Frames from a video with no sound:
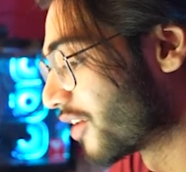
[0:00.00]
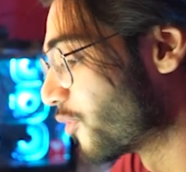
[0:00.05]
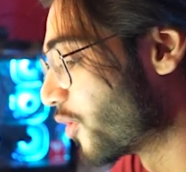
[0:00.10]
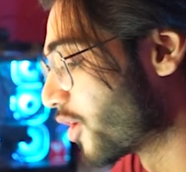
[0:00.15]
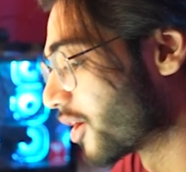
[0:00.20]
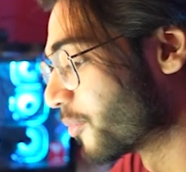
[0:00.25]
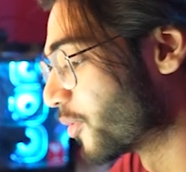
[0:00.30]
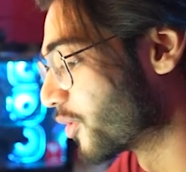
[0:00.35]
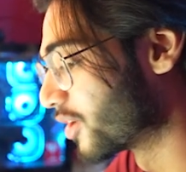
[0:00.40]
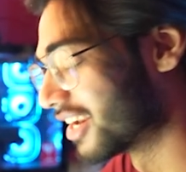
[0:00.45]
a
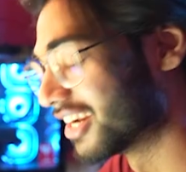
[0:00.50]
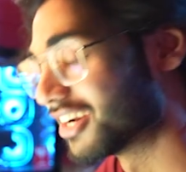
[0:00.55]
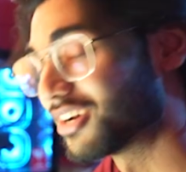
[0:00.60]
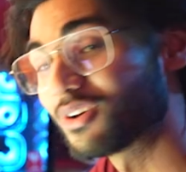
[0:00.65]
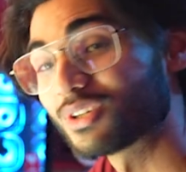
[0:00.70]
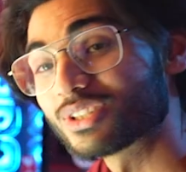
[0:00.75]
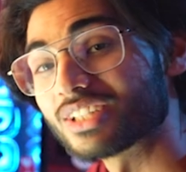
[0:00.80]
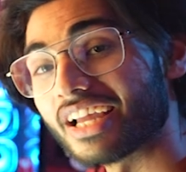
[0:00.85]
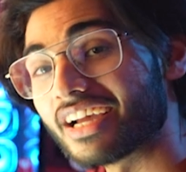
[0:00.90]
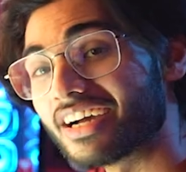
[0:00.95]
water bottle. It
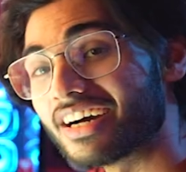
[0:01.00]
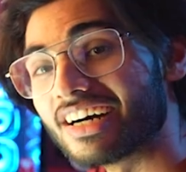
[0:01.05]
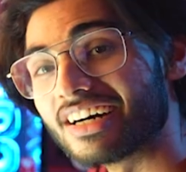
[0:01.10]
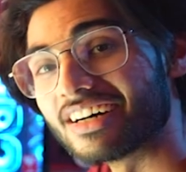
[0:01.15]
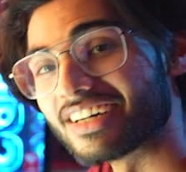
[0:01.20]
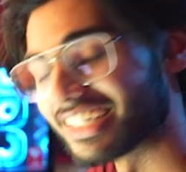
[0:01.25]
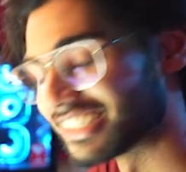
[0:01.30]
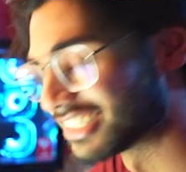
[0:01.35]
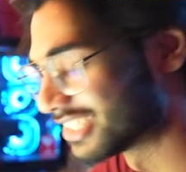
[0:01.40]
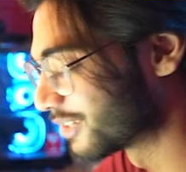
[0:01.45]
looks like
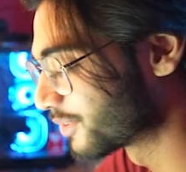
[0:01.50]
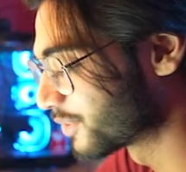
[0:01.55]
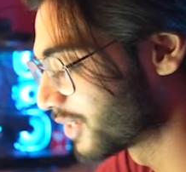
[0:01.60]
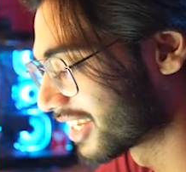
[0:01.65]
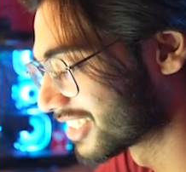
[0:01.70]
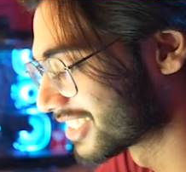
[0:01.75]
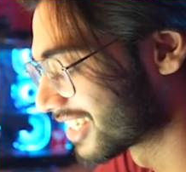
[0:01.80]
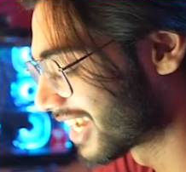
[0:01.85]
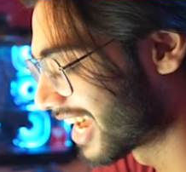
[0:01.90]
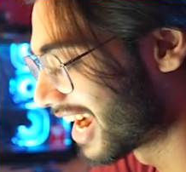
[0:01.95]
a
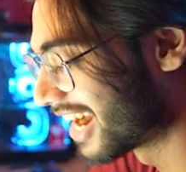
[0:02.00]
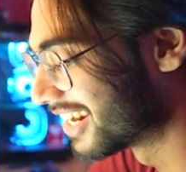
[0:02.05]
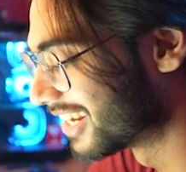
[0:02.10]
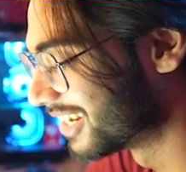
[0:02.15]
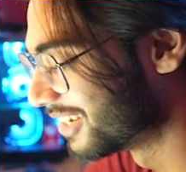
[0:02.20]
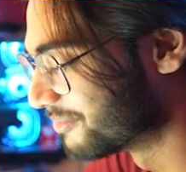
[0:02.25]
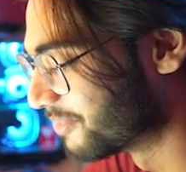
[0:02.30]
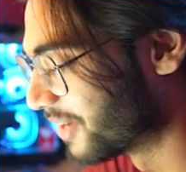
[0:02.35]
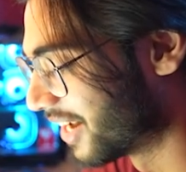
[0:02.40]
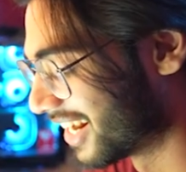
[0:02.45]

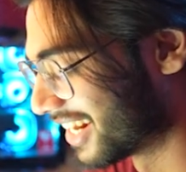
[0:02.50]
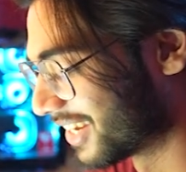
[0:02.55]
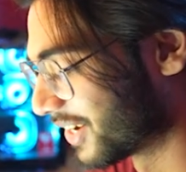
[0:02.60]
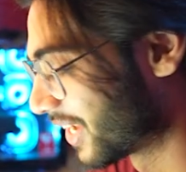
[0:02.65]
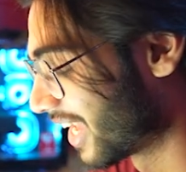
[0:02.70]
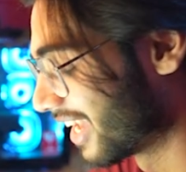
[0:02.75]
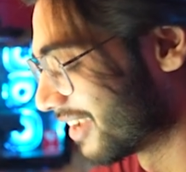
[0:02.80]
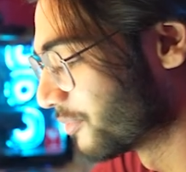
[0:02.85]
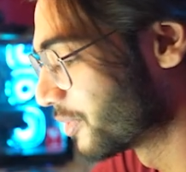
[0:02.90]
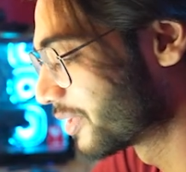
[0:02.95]
candle, but
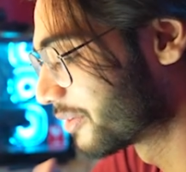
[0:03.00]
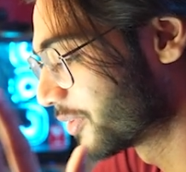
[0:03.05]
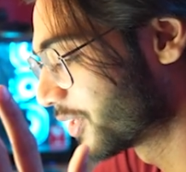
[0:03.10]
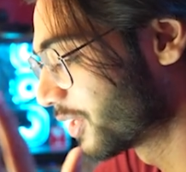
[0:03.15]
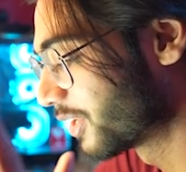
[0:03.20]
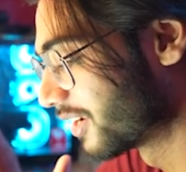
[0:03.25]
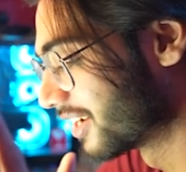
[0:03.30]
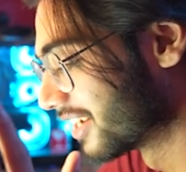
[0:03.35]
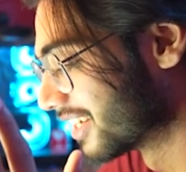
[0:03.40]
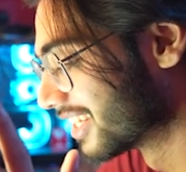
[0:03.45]
okay, we're
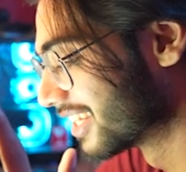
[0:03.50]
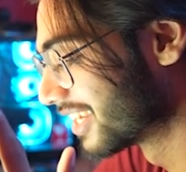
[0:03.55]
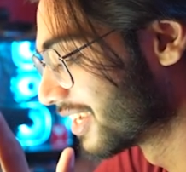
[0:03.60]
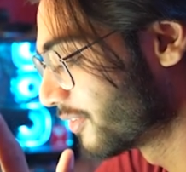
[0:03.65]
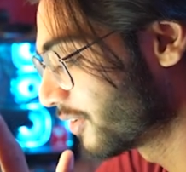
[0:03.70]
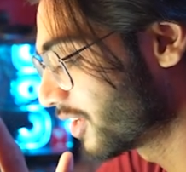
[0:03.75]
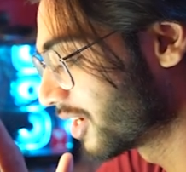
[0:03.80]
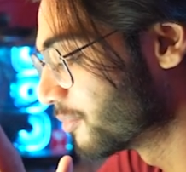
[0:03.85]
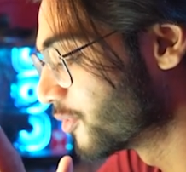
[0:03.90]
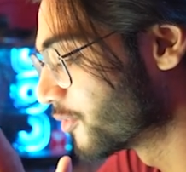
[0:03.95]

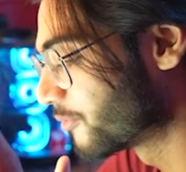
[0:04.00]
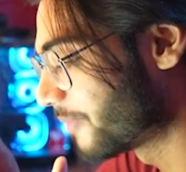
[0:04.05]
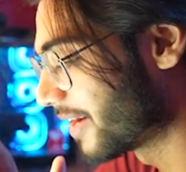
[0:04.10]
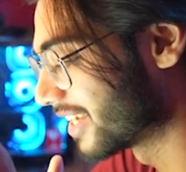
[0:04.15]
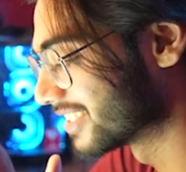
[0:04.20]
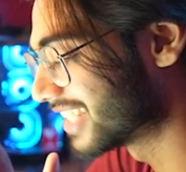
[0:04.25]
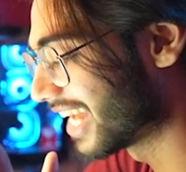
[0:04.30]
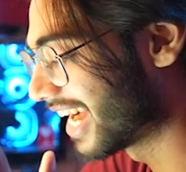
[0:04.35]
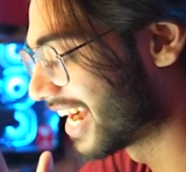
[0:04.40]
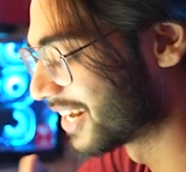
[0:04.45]
gonna move
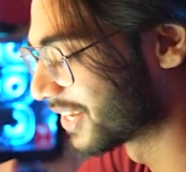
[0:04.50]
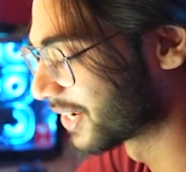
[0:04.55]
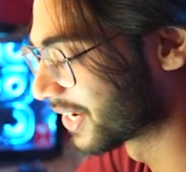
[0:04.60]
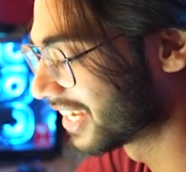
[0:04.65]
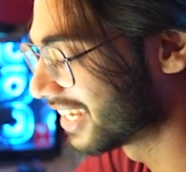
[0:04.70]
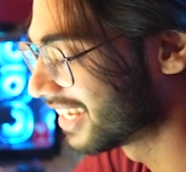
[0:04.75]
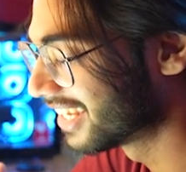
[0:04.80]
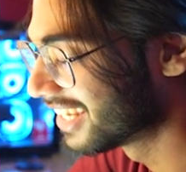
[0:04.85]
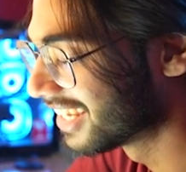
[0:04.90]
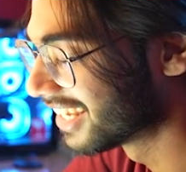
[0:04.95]
past that,
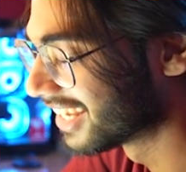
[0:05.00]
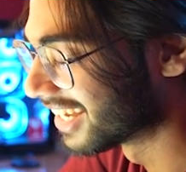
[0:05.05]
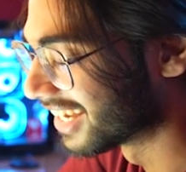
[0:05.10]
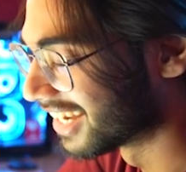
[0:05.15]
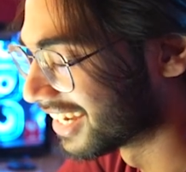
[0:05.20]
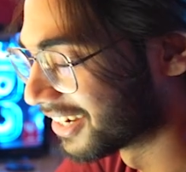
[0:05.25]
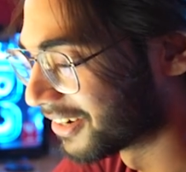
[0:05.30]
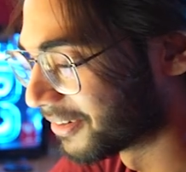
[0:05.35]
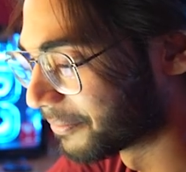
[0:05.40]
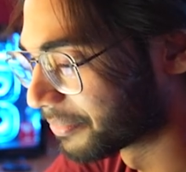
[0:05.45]
okay?
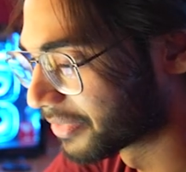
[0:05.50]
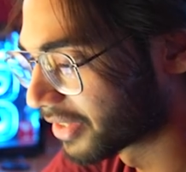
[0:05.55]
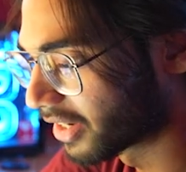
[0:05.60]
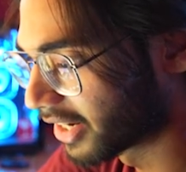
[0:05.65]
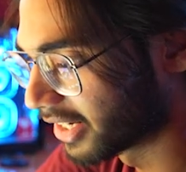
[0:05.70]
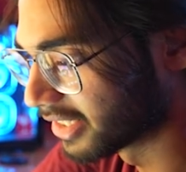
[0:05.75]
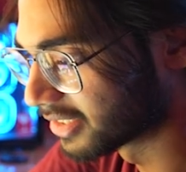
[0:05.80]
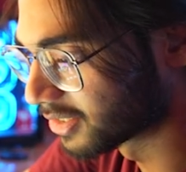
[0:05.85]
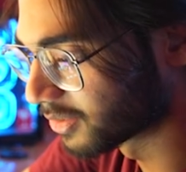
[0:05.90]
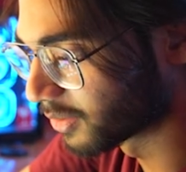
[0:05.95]
All
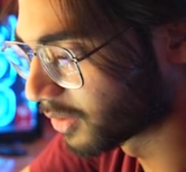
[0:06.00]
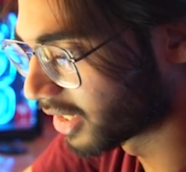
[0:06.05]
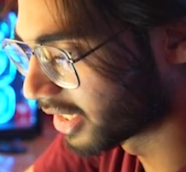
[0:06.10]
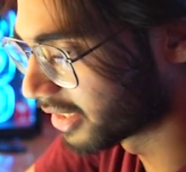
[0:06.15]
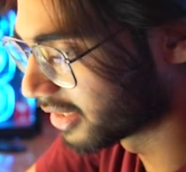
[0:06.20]
right, so